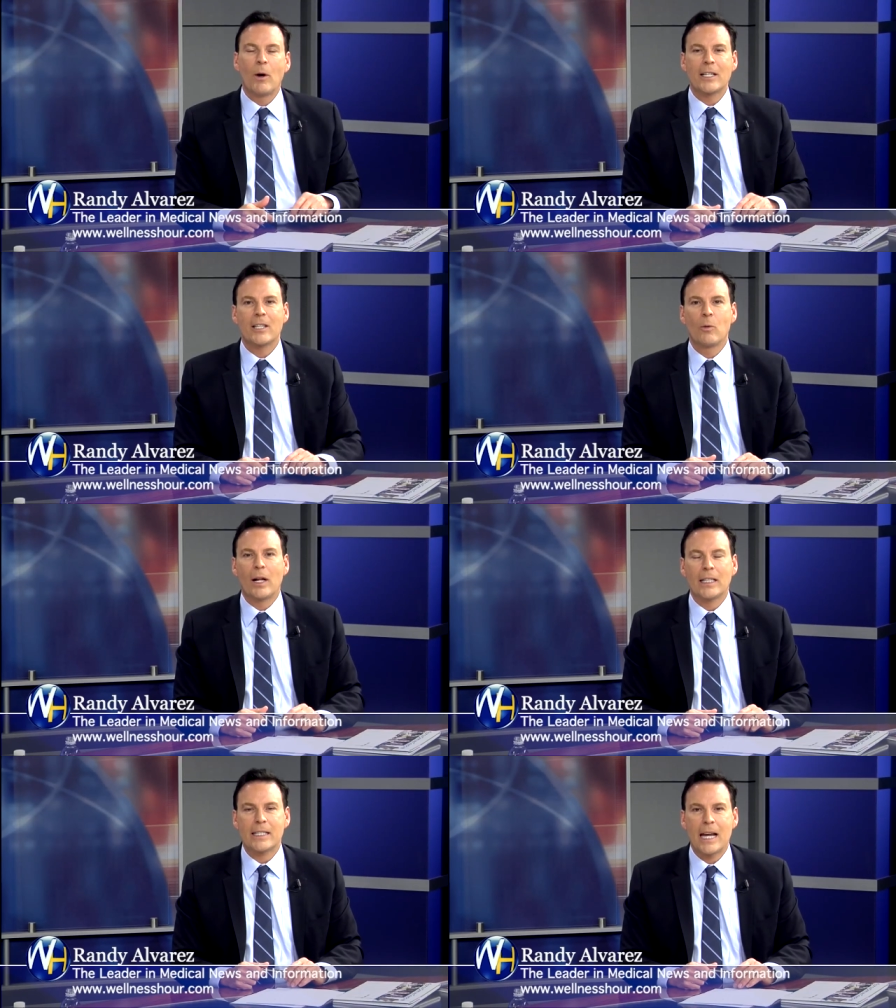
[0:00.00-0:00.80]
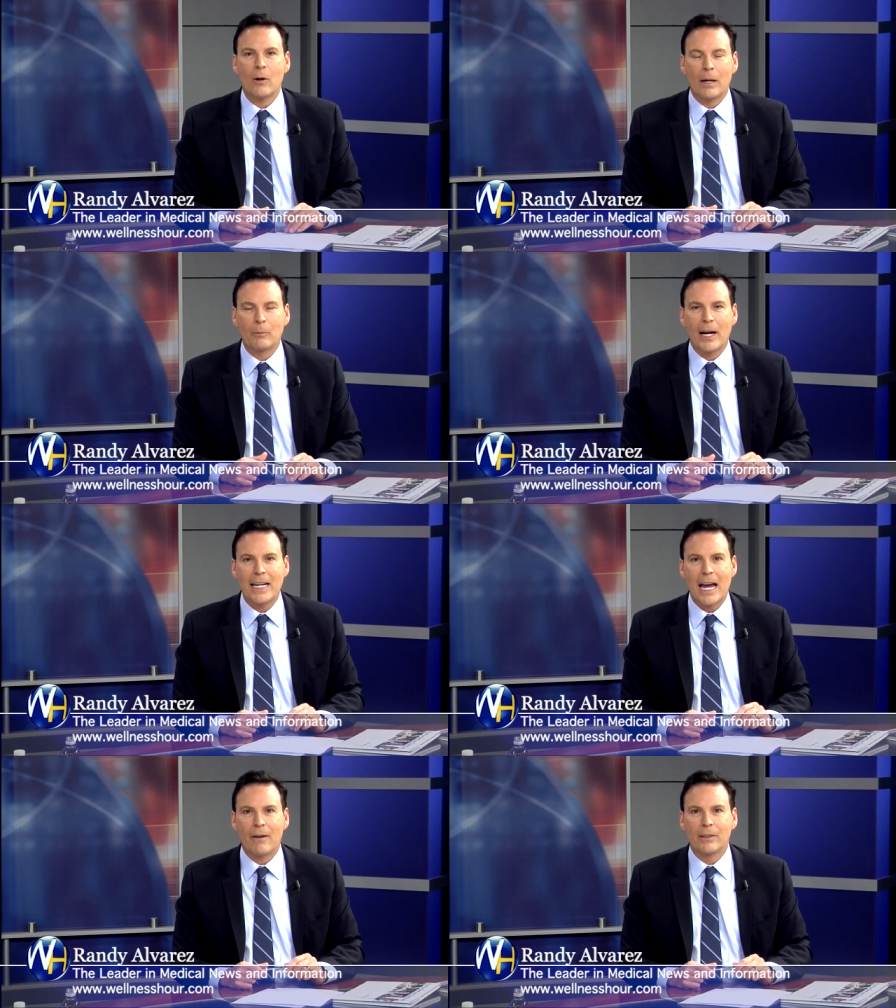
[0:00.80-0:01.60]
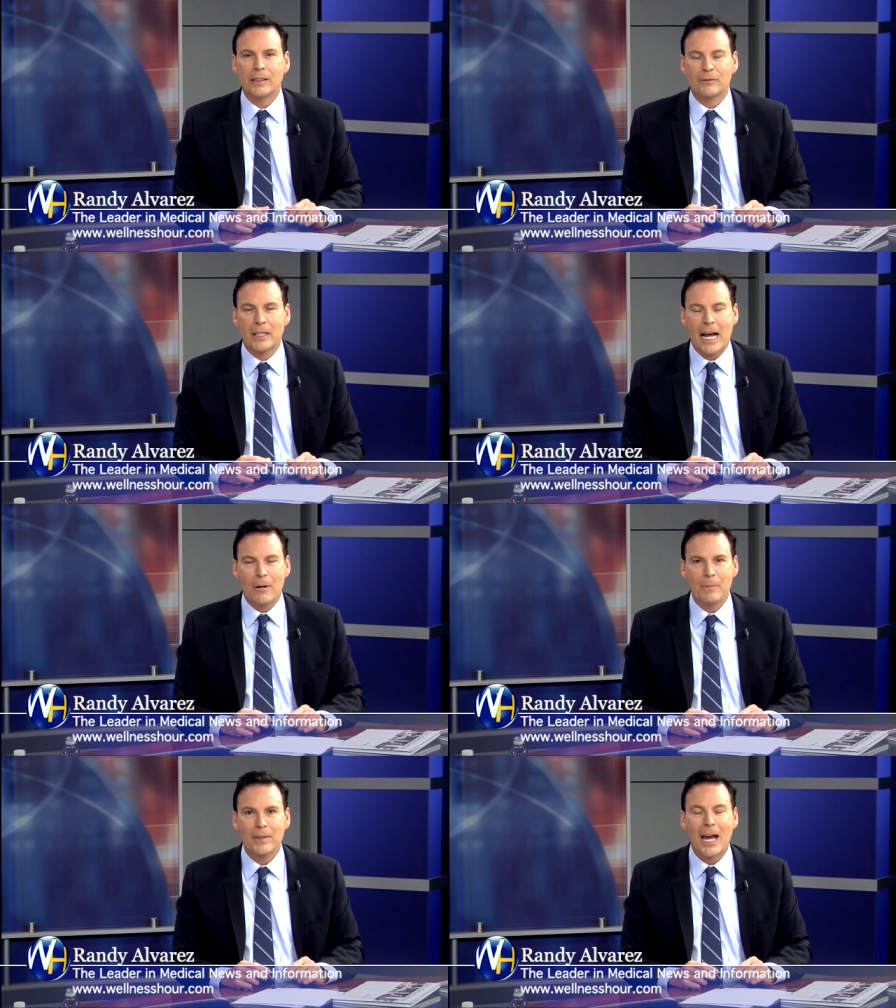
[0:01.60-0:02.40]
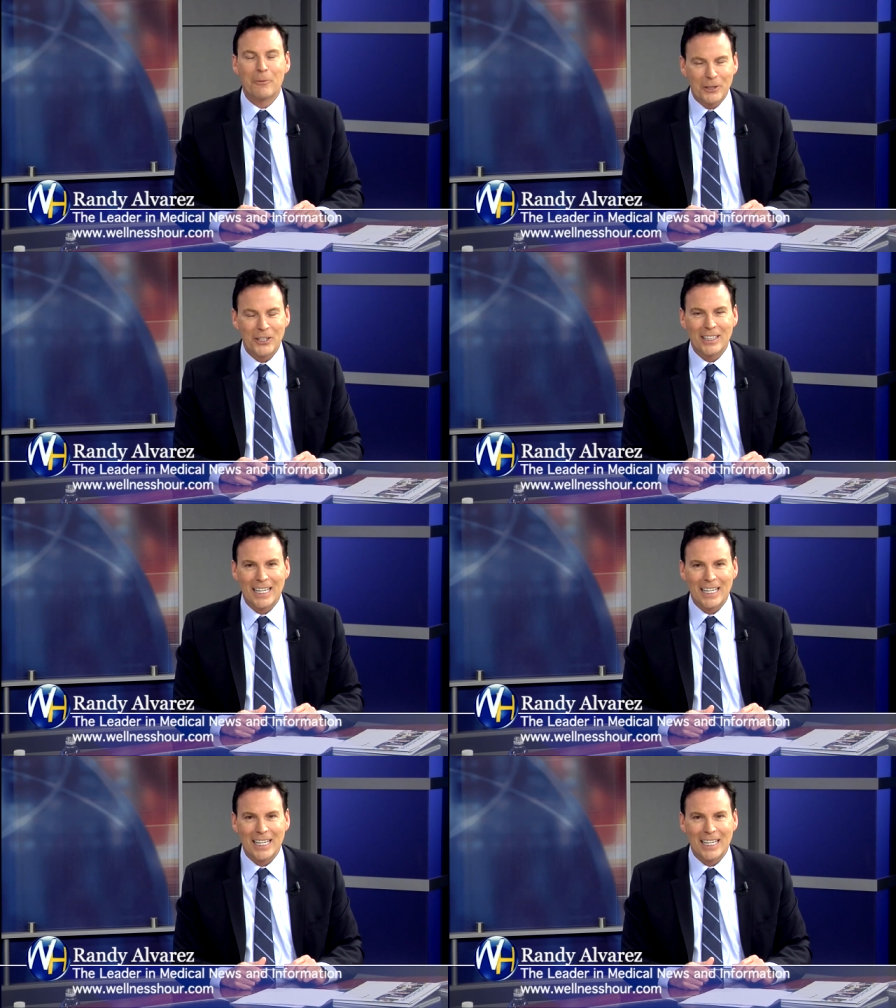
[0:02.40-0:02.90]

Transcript: watching The Wellness Hour. I'm Randy Alvarez. For now, I wish you